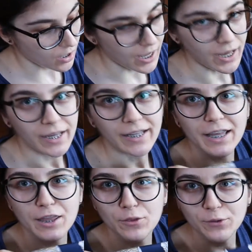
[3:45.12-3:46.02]
I
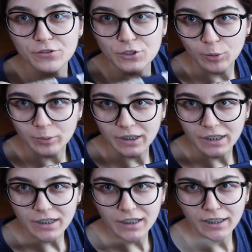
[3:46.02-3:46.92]
thrift shopped it,
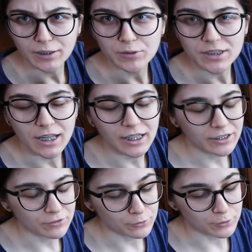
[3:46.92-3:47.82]
and it was
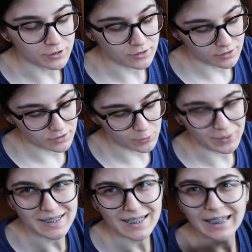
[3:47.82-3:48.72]
like for
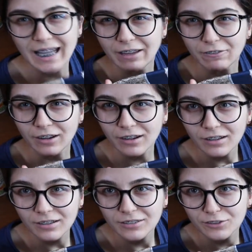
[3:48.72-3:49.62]
20
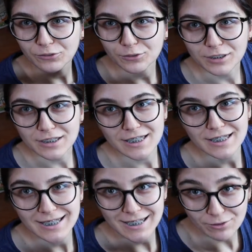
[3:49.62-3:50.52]
level for a
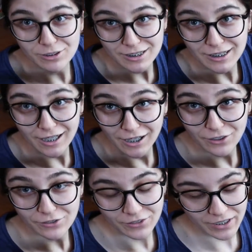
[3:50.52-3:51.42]
silk
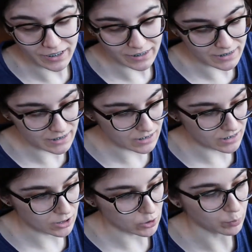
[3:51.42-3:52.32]
scarf, and it's
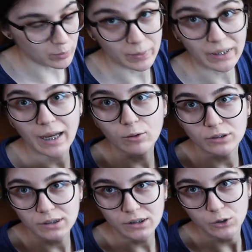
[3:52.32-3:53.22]
super big. I
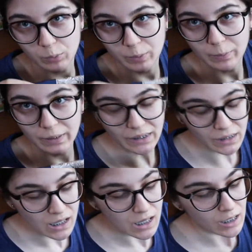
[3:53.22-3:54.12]
wanted it to be
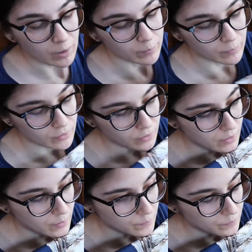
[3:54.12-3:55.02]
big.
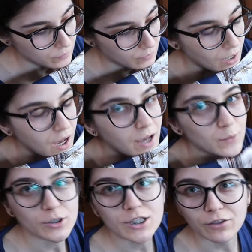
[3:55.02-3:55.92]
I
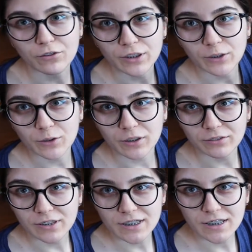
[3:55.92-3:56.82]
watched a video
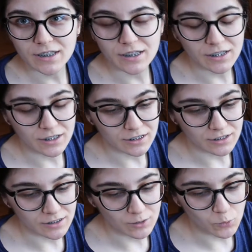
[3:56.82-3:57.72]
of this
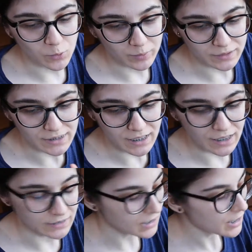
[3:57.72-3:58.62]
woman
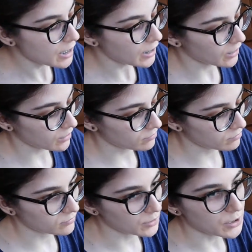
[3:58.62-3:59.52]
that
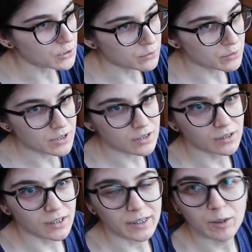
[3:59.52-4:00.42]

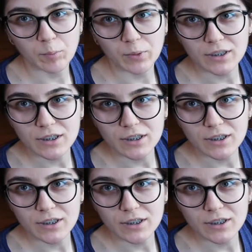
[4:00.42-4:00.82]
used like big